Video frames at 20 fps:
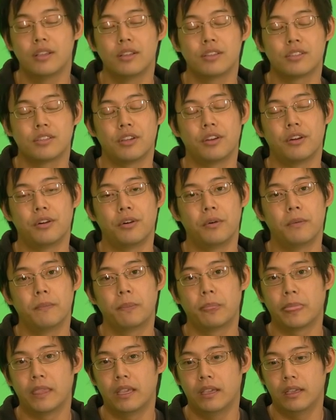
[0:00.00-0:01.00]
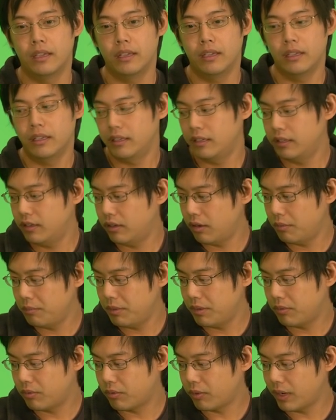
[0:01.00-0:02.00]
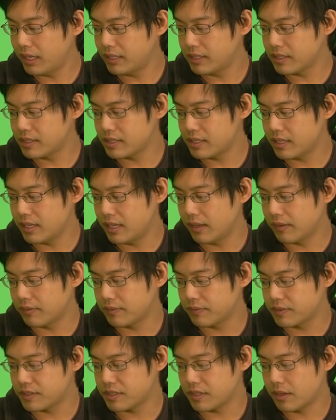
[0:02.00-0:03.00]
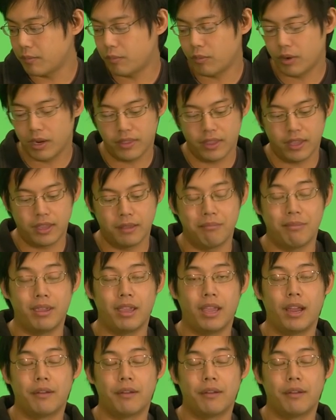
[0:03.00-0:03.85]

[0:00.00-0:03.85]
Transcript: So, you know, it'd be great to see if some way they can ma